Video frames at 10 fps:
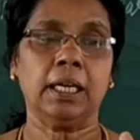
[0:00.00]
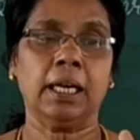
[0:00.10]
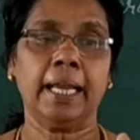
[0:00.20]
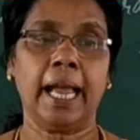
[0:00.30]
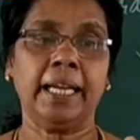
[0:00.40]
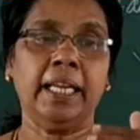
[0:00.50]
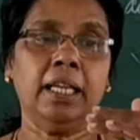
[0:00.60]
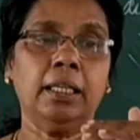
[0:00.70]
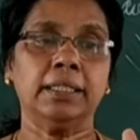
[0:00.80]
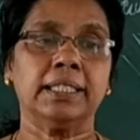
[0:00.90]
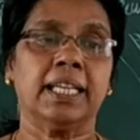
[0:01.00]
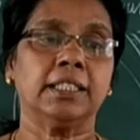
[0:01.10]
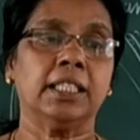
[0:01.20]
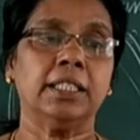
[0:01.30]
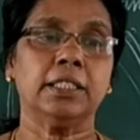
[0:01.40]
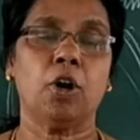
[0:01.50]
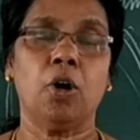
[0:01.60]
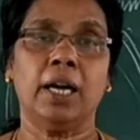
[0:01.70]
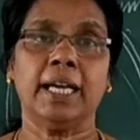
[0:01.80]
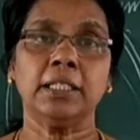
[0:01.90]
carrying structure is
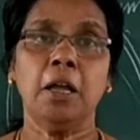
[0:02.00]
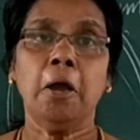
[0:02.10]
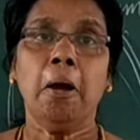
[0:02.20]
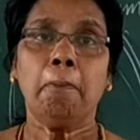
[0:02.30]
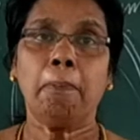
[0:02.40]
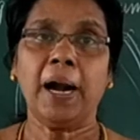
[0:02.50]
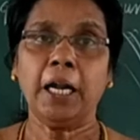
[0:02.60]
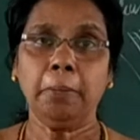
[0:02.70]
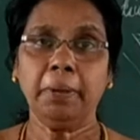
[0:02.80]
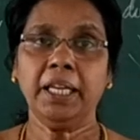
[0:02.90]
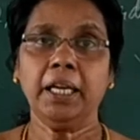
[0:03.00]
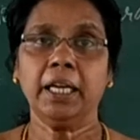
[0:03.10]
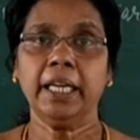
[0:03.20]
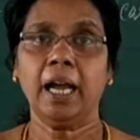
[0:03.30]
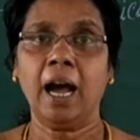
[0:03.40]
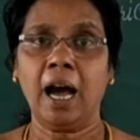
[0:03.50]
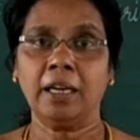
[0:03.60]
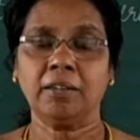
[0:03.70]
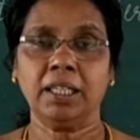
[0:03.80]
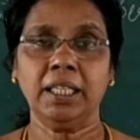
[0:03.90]
called as pulmonary
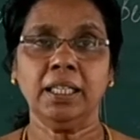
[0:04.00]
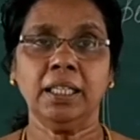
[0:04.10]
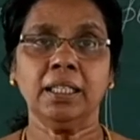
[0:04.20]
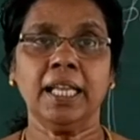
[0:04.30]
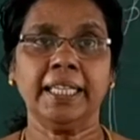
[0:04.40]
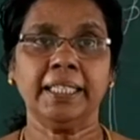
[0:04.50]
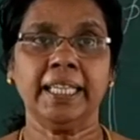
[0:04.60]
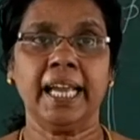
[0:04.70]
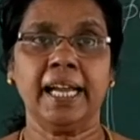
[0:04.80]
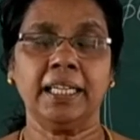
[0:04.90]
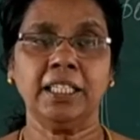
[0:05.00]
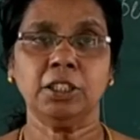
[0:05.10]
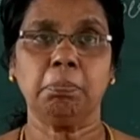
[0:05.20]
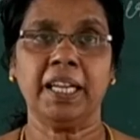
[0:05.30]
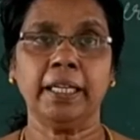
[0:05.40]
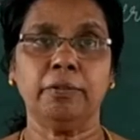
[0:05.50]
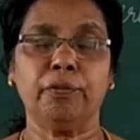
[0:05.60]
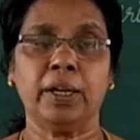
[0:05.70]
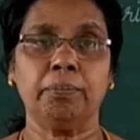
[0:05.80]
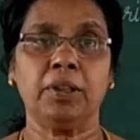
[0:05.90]
artery, that carries
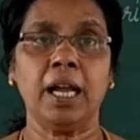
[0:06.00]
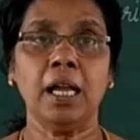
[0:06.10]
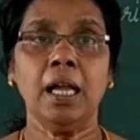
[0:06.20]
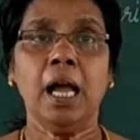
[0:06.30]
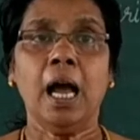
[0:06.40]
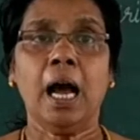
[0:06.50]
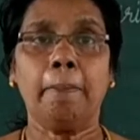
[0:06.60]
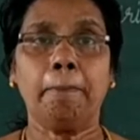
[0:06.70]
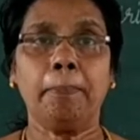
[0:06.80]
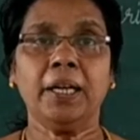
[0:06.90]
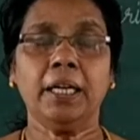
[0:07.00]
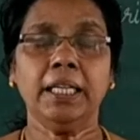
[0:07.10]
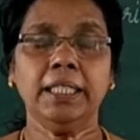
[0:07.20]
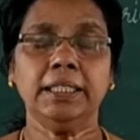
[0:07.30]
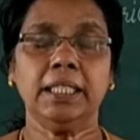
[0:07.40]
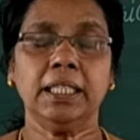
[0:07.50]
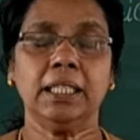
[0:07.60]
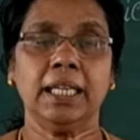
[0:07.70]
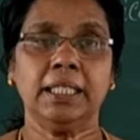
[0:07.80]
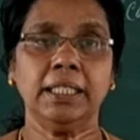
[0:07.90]
blood from the upper region,
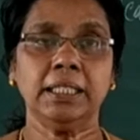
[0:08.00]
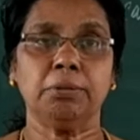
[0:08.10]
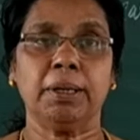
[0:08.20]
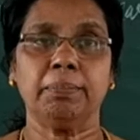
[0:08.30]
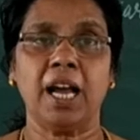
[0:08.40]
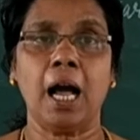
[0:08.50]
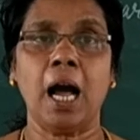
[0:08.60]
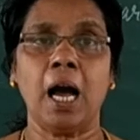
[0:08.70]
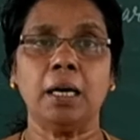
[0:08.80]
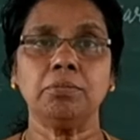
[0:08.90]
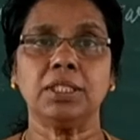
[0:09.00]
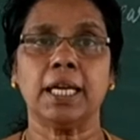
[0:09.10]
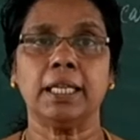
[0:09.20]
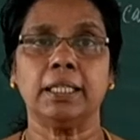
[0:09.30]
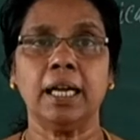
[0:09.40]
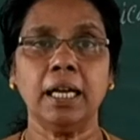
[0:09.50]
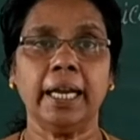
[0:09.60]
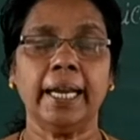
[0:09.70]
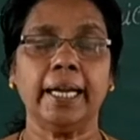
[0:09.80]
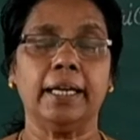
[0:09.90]
that is from the arms and the
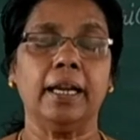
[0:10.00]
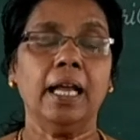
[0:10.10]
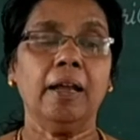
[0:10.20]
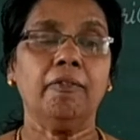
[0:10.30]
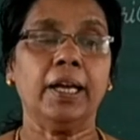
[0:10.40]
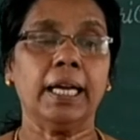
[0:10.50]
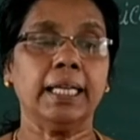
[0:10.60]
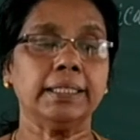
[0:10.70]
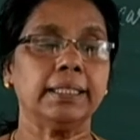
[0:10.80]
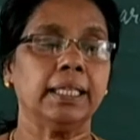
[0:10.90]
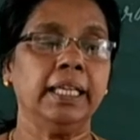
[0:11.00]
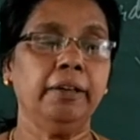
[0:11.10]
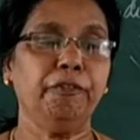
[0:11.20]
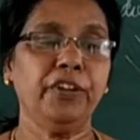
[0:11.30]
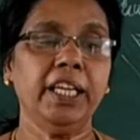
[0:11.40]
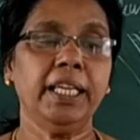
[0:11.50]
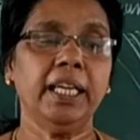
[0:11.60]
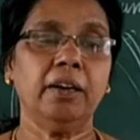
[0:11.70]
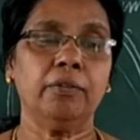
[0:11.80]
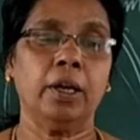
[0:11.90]
head, whereas inferior